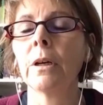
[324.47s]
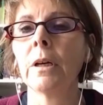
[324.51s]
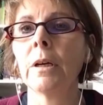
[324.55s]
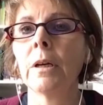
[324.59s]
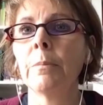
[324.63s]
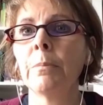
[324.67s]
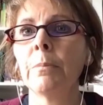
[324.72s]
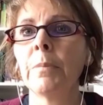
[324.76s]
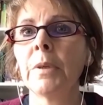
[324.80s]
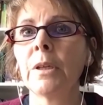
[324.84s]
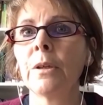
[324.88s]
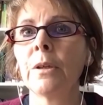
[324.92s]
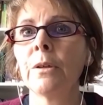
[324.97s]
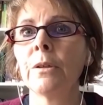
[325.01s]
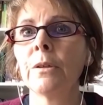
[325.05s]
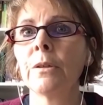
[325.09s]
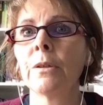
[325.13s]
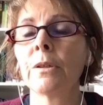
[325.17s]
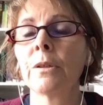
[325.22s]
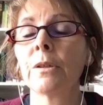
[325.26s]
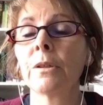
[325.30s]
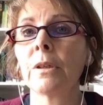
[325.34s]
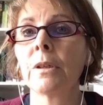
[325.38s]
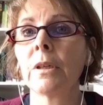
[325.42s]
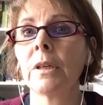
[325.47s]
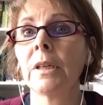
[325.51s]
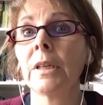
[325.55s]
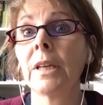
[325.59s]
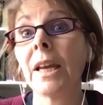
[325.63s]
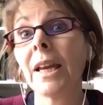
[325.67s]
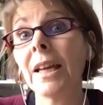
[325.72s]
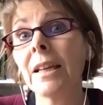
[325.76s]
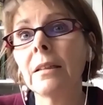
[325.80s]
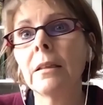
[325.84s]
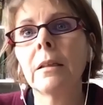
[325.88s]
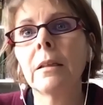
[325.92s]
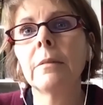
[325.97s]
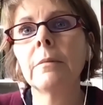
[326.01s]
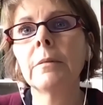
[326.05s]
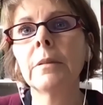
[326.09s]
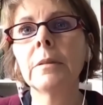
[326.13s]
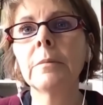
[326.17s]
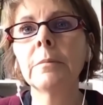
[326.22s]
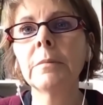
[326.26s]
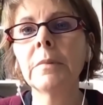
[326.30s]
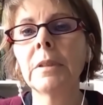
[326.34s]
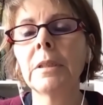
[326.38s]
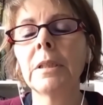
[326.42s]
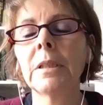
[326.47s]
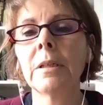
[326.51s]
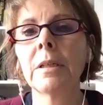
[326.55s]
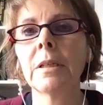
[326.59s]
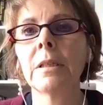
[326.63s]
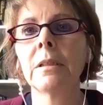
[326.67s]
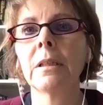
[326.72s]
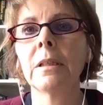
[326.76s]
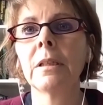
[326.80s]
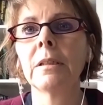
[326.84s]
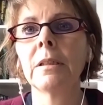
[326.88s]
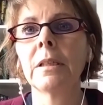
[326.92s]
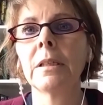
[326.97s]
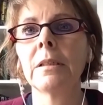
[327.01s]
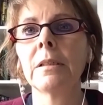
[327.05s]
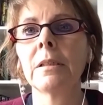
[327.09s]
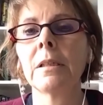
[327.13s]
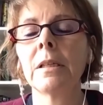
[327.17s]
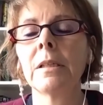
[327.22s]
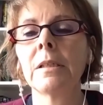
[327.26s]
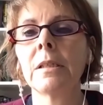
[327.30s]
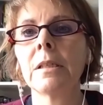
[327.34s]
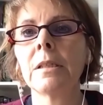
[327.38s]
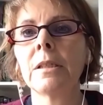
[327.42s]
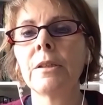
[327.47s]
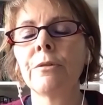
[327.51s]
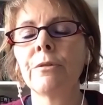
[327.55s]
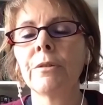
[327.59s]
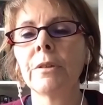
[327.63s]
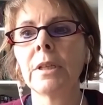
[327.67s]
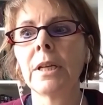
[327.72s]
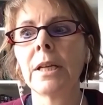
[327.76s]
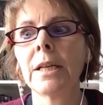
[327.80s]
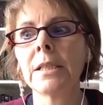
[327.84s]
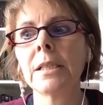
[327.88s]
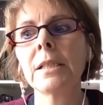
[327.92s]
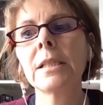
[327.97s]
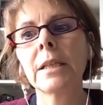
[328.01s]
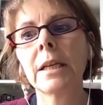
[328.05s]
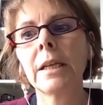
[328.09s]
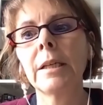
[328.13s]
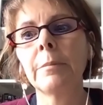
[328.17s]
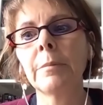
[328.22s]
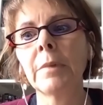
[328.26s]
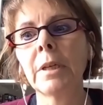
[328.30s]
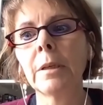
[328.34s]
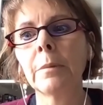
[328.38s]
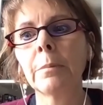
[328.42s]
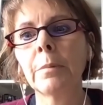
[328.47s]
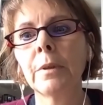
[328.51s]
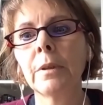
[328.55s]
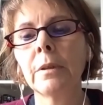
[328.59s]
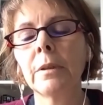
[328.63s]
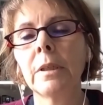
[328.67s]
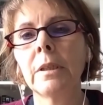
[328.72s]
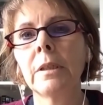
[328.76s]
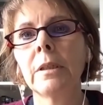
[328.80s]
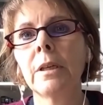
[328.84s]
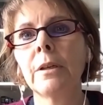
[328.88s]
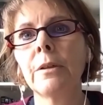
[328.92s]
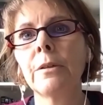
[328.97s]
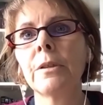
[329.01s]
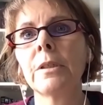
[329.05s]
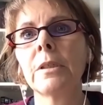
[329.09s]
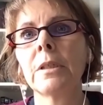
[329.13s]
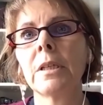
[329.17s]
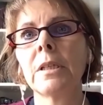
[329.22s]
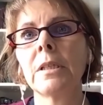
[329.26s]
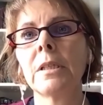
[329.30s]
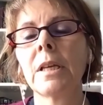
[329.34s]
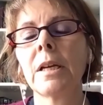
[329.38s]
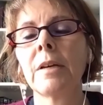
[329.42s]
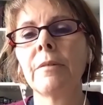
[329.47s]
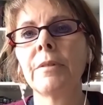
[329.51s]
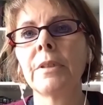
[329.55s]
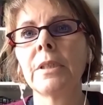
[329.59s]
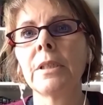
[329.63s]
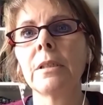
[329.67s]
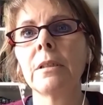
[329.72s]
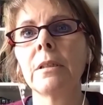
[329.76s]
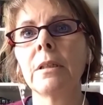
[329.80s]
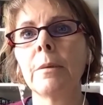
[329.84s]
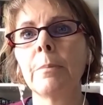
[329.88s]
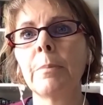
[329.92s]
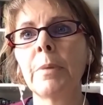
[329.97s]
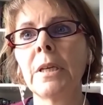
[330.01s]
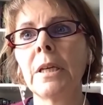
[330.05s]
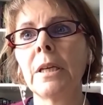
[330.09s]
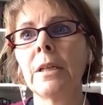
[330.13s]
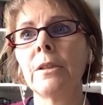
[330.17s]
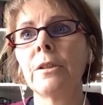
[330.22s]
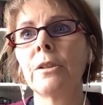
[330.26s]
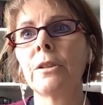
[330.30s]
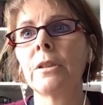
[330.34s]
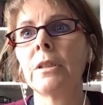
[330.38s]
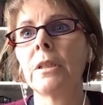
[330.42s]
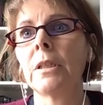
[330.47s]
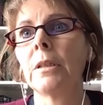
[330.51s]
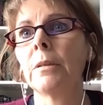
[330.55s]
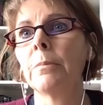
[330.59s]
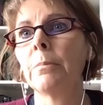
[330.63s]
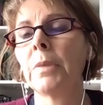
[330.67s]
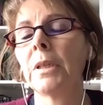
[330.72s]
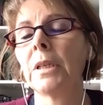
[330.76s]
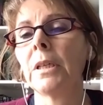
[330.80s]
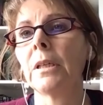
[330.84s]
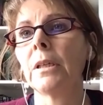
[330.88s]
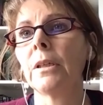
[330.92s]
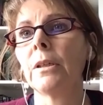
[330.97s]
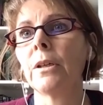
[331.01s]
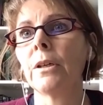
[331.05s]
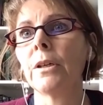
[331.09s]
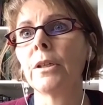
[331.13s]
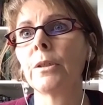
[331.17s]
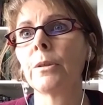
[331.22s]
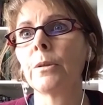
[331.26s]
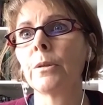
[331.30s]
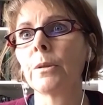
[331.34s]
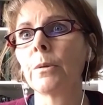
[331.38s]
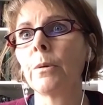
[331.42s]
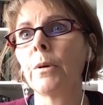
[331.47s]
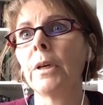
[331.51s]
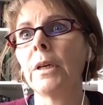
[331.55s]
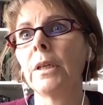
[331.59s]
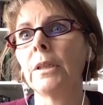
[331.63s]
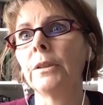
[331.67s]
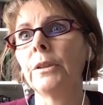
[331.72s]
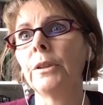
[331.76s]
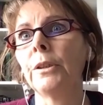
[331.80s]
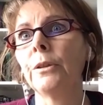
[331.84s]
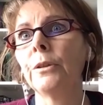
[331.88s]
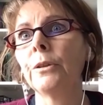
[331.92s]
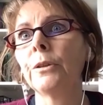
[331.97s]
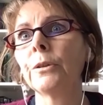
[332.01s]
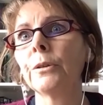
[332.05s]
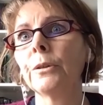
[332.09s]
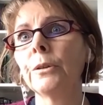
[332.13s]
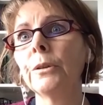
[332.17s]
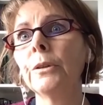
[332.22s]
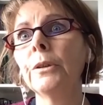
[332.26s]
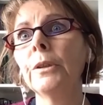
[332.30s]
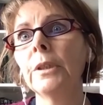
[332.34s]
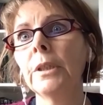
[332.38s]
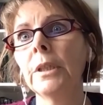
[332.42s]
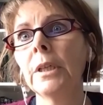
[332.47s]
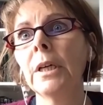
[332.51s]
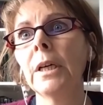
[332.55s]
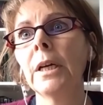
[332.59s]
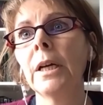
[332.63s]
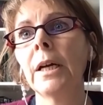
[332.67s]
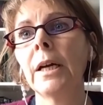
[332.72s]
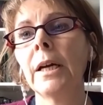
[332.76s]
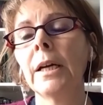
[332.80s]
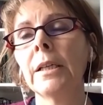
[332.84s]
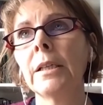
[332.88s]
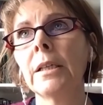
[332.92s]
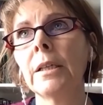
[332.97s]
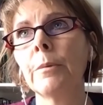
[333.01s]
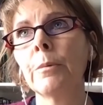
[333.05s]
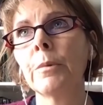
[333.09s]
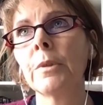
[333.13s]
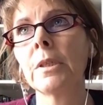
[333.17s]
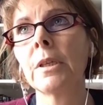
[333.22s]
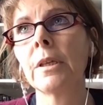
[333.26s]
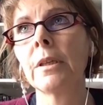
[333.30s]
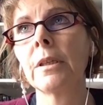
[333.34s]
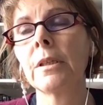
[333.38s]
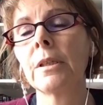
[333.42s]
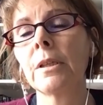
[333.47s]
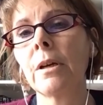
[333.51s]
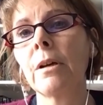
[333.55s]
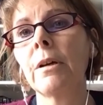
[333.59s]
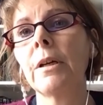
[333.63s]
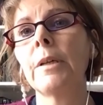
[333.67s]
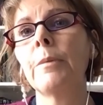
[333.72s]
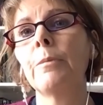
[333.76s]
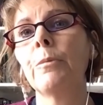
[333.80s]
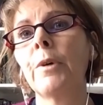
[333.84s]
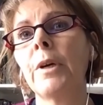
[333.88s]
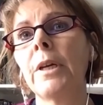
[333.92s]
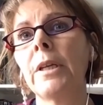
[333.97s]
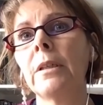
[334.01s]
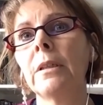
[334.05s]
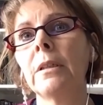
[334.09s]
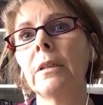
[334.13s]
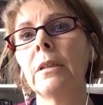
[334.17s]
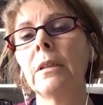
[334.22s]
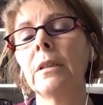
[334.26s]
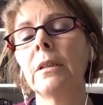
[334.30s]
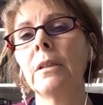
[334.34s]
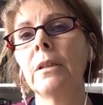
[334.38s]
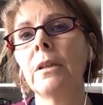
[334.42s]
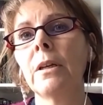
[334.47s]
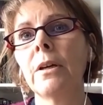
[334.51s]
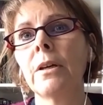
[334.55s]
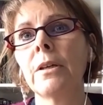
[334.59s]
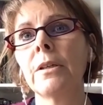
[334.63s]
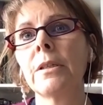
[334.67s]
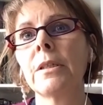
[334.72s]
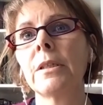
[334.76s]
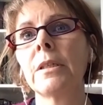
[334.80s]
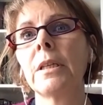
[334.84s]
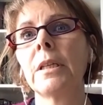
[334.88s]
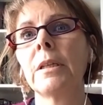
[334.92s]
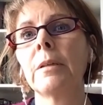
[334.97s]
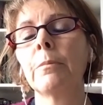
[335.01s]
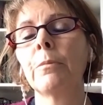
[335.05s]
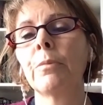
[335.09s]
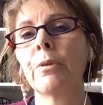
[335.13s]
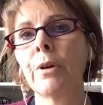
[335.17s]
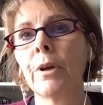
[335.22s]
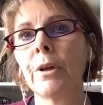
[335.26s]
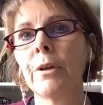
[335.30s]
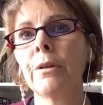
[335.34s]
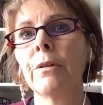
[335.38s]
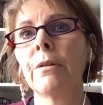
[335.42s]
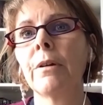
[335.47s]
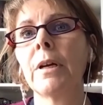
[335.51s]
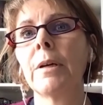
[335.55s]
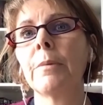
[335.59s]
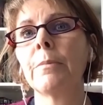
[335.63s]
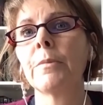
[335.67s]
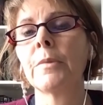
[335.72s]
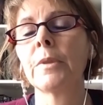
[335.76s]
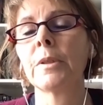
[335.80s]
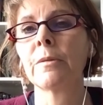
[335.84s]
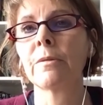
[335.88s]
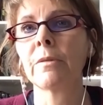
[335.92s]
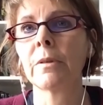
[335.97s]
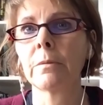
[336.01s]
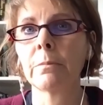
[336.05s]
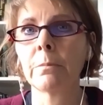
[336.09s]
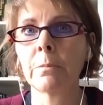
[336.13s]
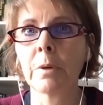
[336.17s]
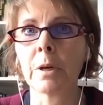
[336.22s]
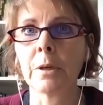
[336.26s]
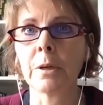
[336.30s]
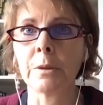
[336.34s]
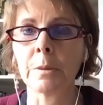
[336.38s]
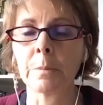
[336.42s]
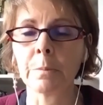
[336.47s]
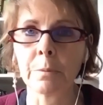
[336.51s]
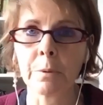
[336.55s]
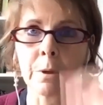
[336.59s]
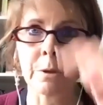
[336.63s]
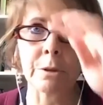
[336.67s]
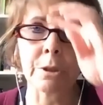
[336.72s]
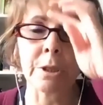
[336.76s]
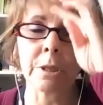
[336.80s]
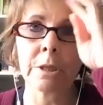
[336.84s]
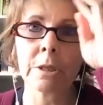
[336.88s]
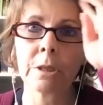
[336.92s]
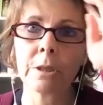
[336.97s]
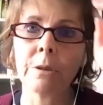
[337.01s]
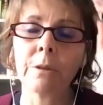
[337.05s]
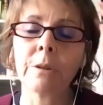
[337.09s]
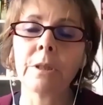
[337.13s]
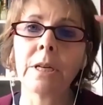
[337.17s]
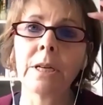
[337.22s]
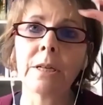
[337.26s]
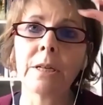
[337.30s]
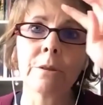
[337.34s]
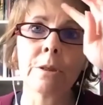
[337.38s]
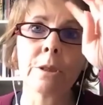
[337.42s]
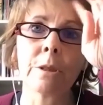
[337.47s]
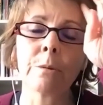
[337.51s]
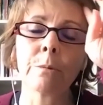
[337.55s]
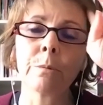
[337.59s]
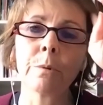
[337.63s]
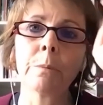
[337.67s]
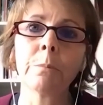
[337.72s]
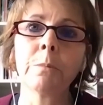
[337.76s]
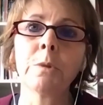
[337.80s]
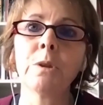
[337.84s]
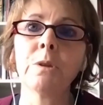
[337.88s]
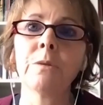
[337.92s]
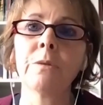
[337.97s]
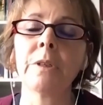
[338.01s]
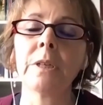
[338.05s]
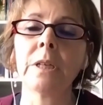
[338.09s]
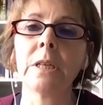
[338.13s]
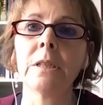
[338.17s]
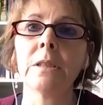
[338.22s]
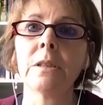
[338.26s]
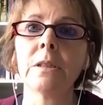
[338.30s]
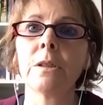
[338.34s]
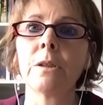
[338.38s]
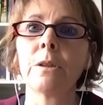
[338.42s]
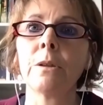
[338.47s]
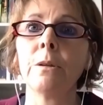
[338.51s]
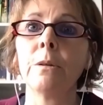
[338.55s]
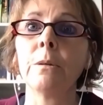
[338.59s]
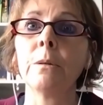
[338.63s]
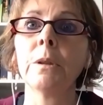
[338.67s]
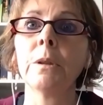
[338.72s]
Because again, I mean, it's a different landscape now, but in those days, having a PhD and being a nurse was quite unusual. And it was at the time when nursing programs post Project 2000 were moving into